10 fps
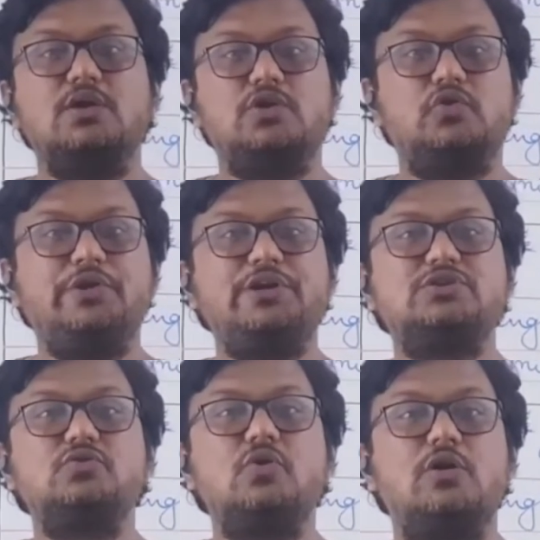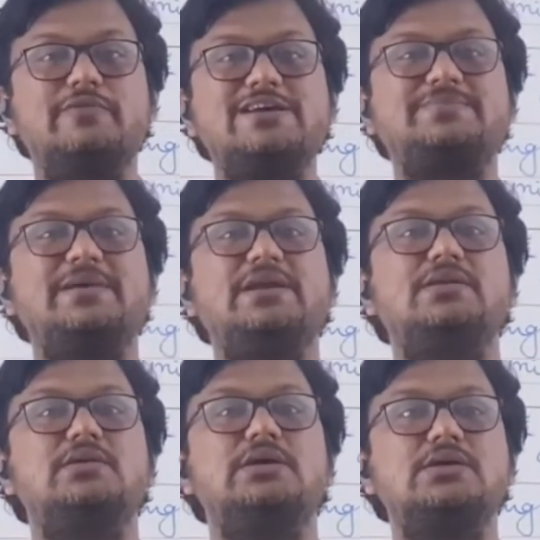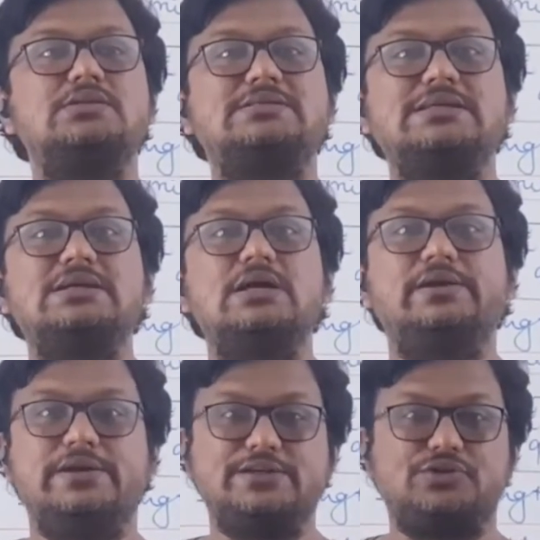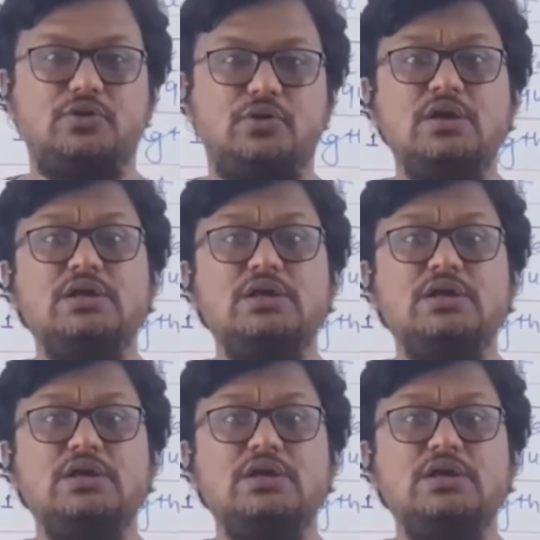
Units should always be written in a single ratio.